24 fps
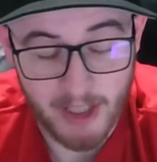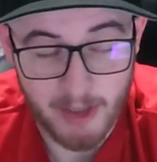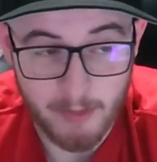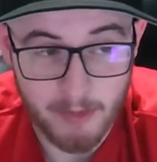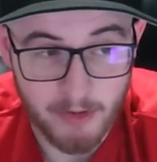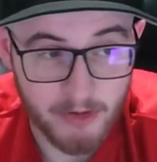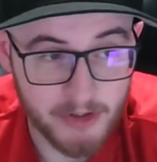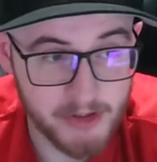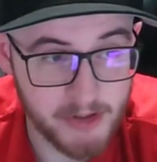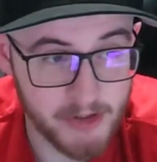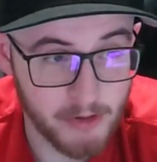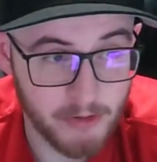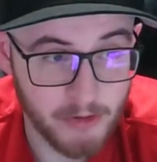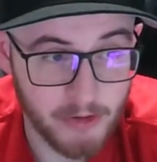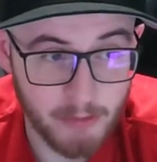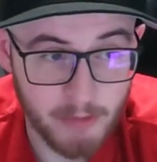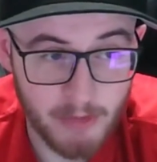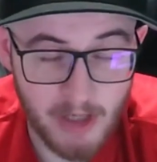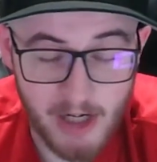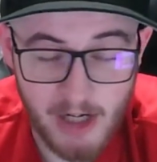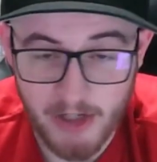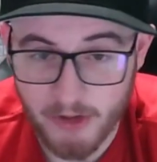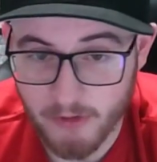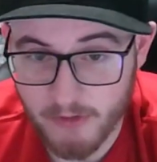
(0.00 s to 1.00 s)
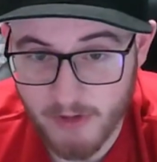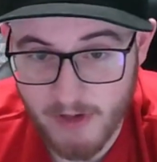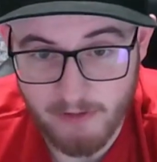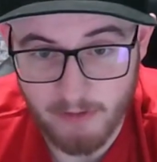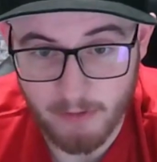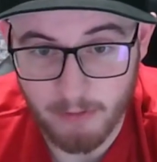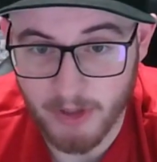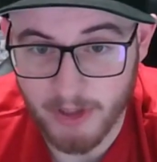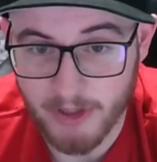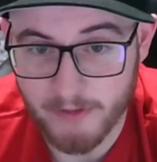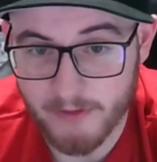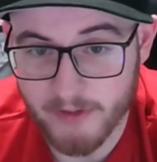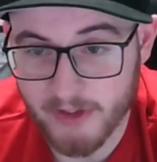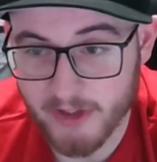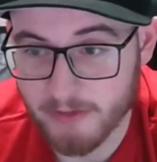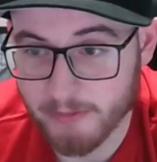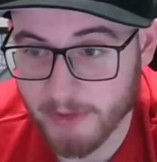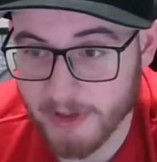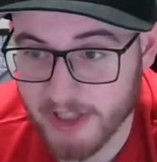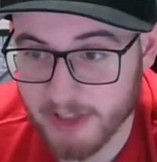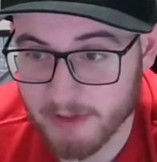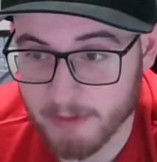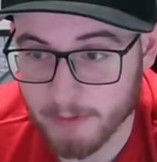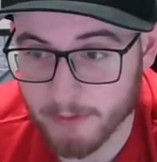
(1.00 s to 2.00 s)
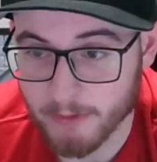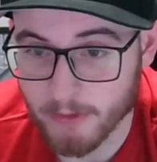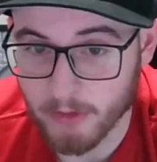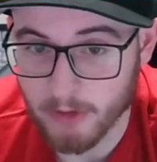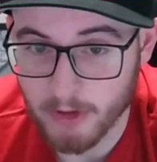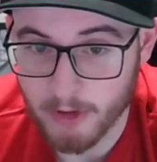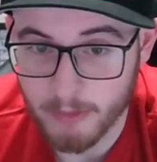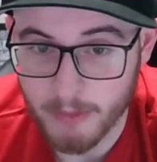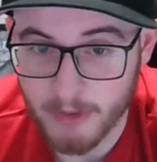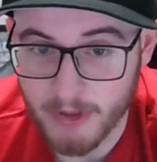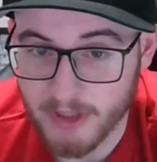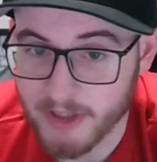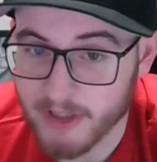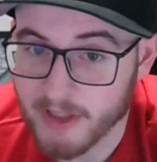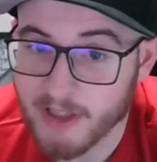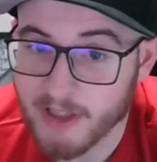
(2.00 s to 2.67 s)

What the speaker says: Mauricio Dubon, you've never played first base before, but